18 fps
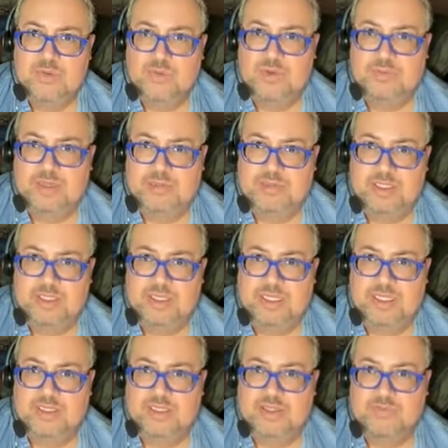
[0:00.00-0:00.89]
where maybe
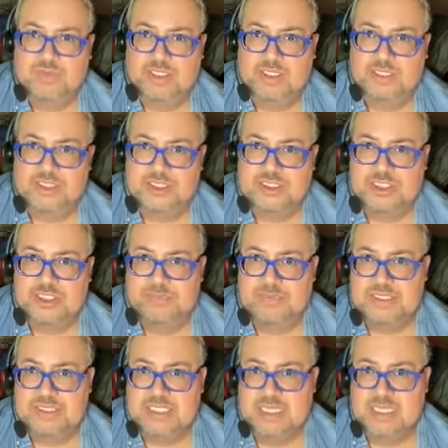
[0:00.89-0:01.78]
like the
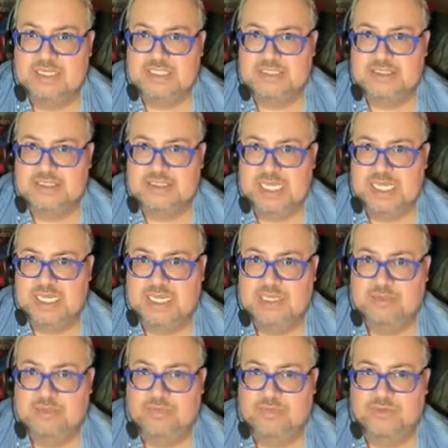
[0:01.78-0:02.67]
relationship is not the
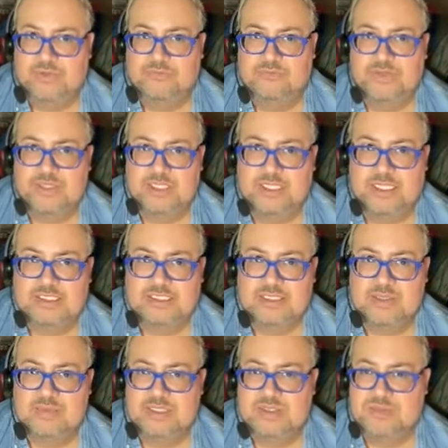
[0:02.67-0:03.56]
same or you're feeling like
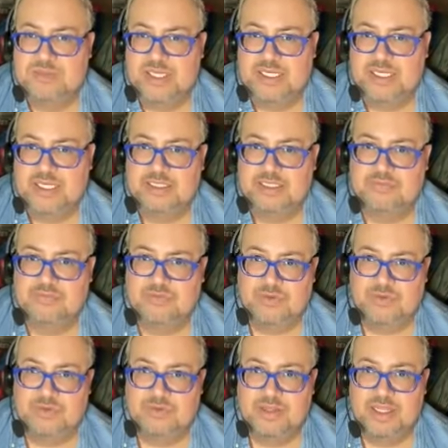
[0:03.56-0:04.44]
someone's being
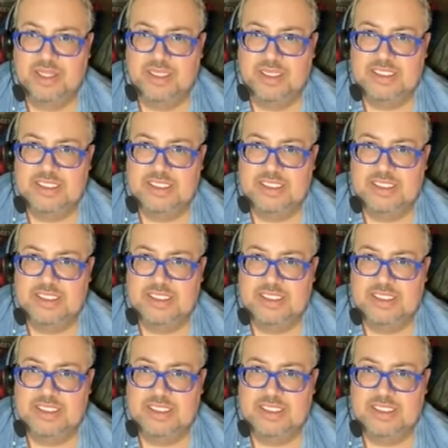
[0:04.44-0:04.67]
very